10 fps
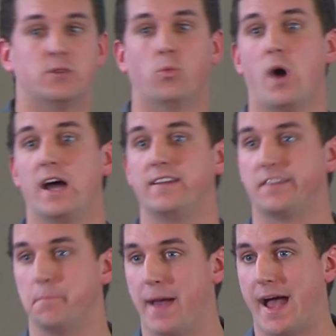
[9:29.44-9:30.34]
it? Why does
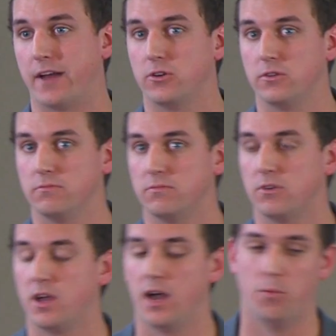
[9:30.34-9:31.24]
it matter?
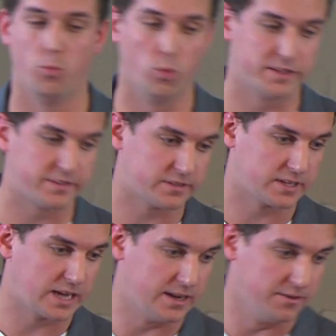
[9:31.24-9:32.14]
What's
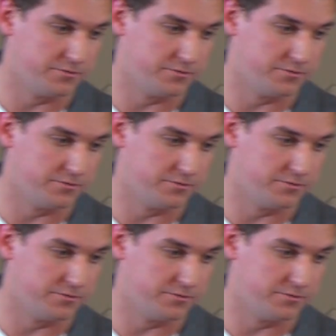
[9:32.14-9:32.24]
kind